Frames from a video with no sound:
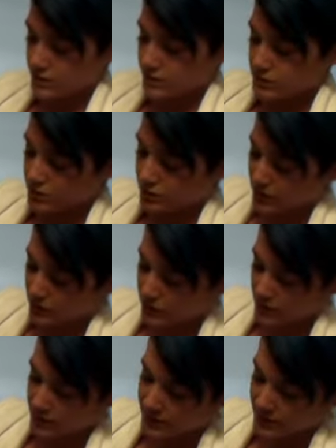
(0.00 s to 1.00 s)
So there you
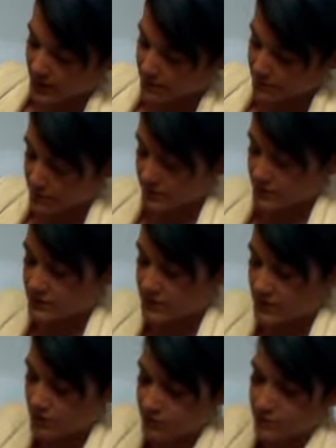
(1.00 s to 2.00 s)
go, that is
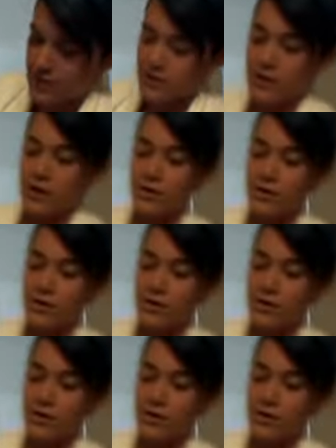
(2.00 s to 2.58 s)
secured right there. We're